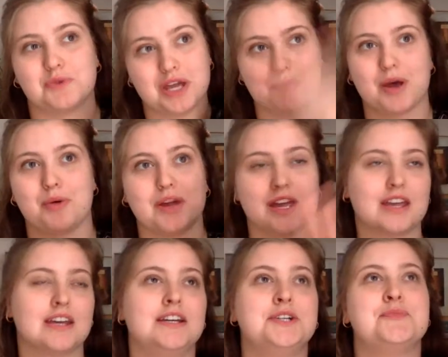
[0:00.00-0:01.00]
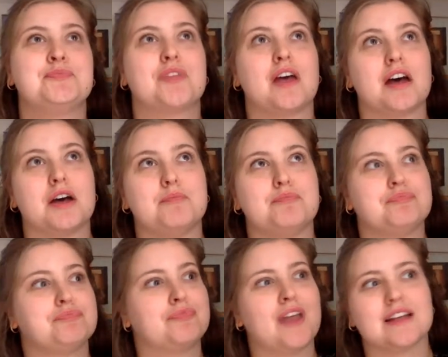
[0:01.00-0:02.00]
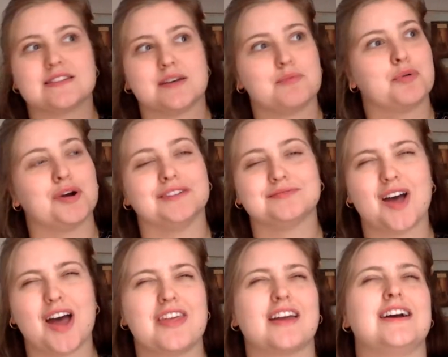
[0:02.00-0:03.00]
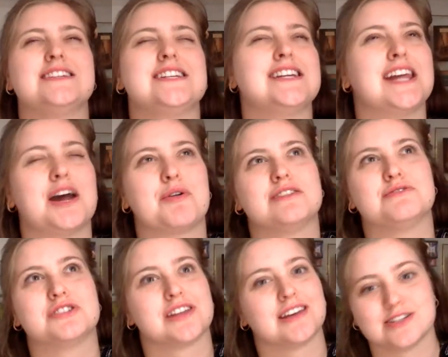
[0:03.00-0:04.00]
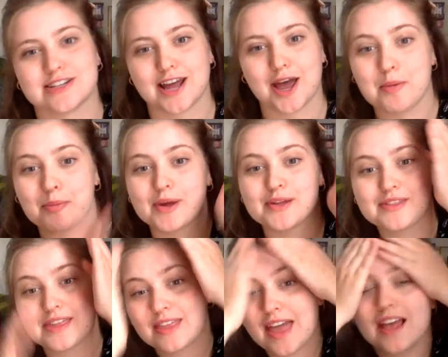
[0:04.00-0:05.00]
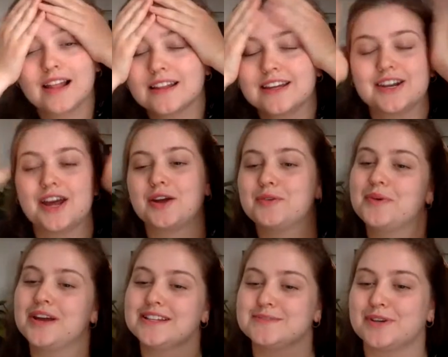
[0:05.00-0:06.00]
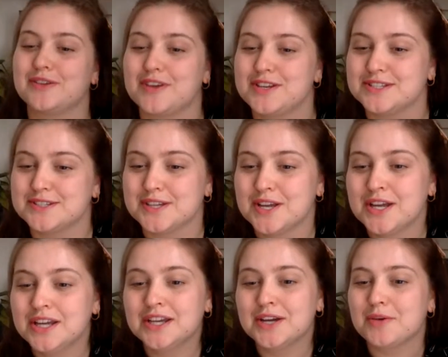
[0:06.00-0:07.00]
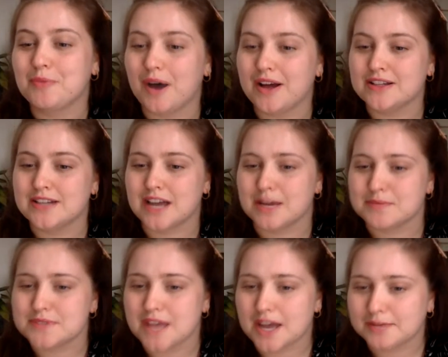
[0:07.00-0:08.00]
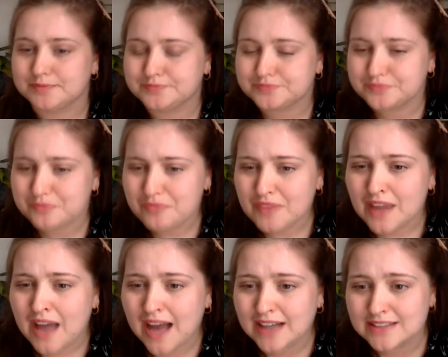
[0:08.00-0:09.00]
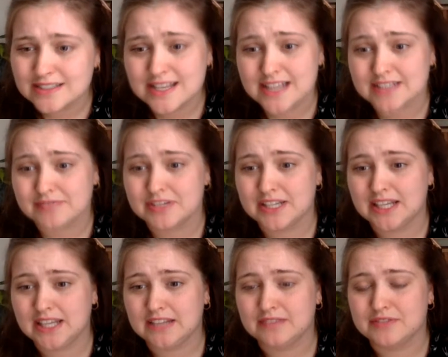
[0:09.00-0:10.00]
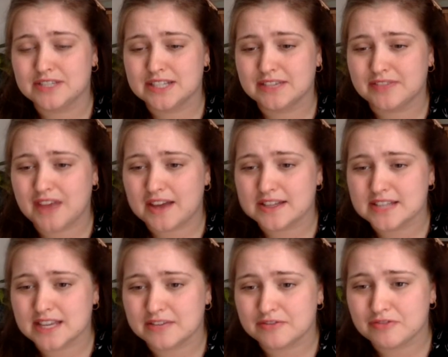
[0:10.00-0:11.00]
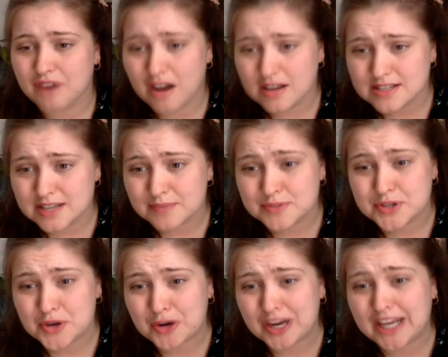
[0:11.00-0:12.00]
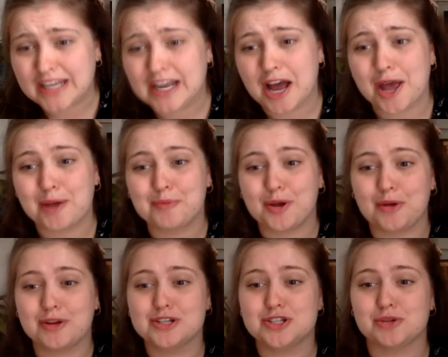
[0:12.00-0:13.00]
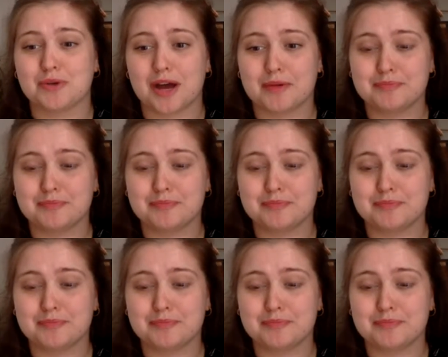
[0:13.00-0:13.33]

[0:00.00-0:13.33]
week by week at some point. I think ideally I want to launch that in July, but it's one of those wild times. Agnes hasn't really received theirs in France. I'm sorry. I'm going to,